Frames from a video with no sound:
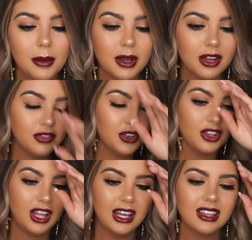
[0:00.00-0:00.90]
But I
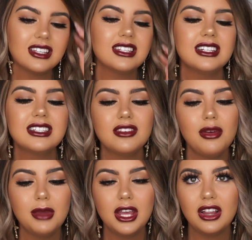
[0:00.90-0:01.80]
feel like this is
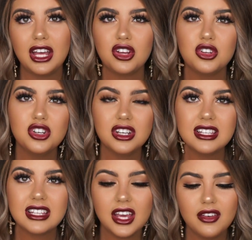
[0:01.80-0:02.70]
giving me like New
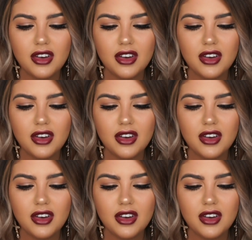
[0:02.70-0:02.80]
Year's Eve